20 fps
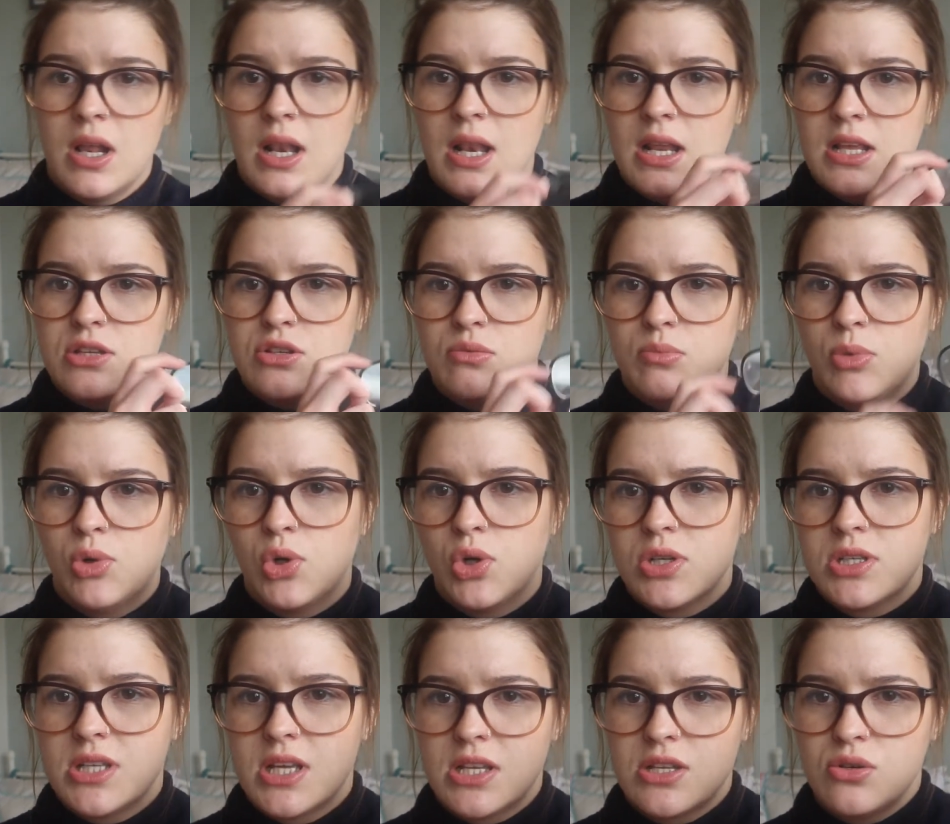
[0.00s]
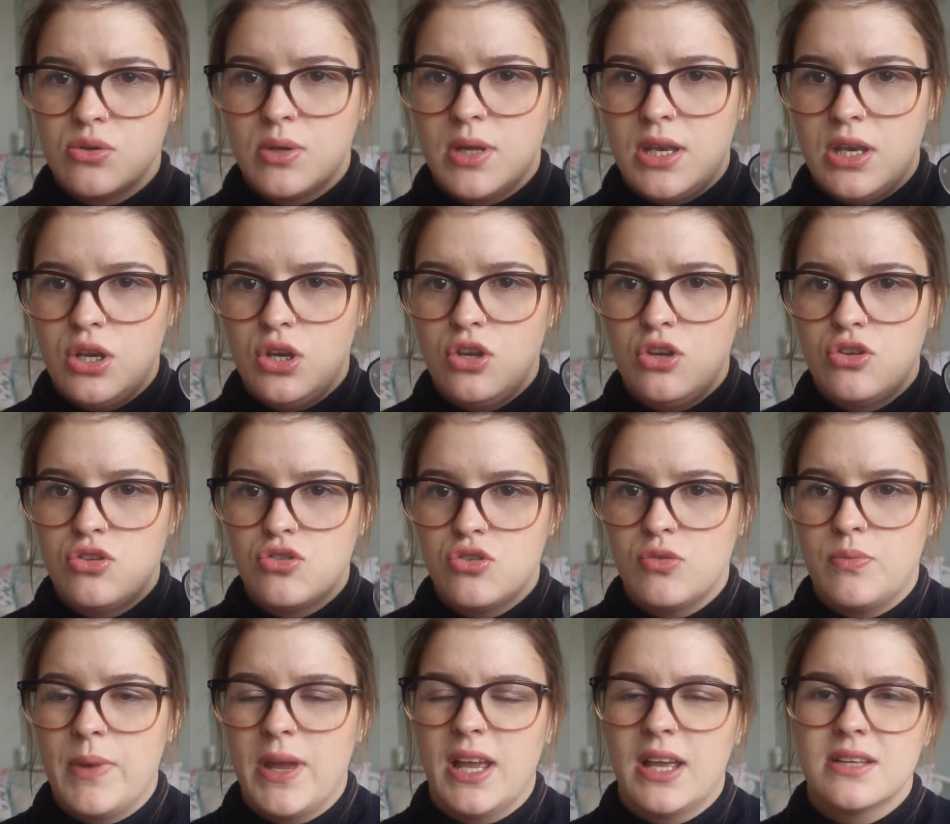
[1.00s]
little more subtle and neutral
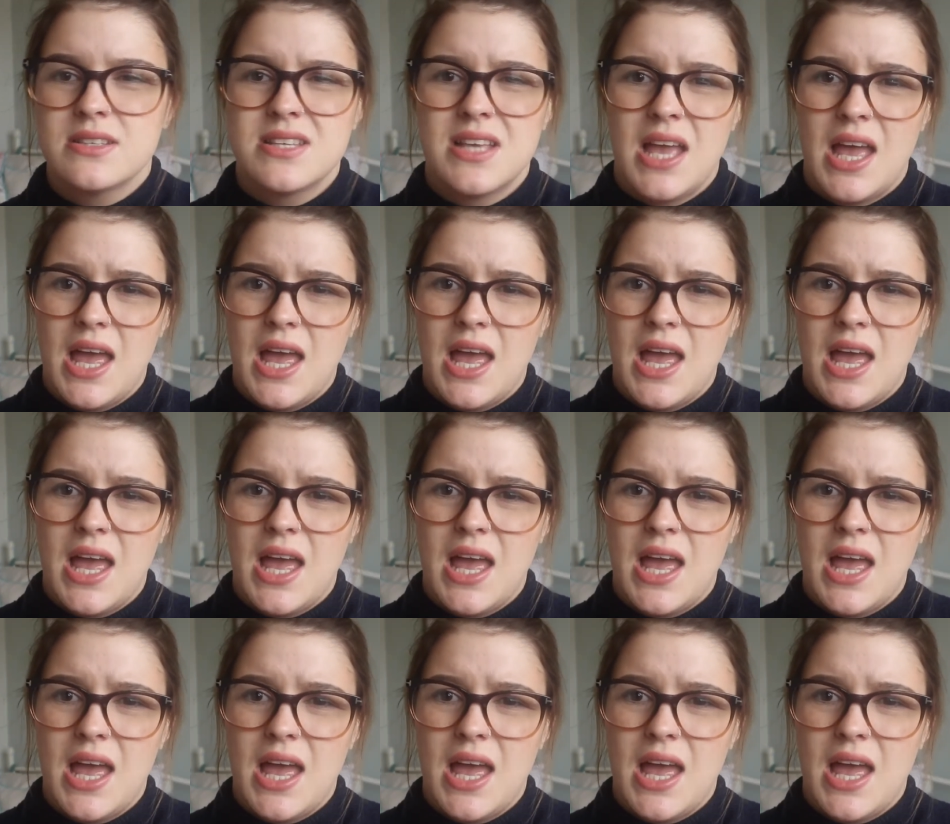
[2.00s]
pinks.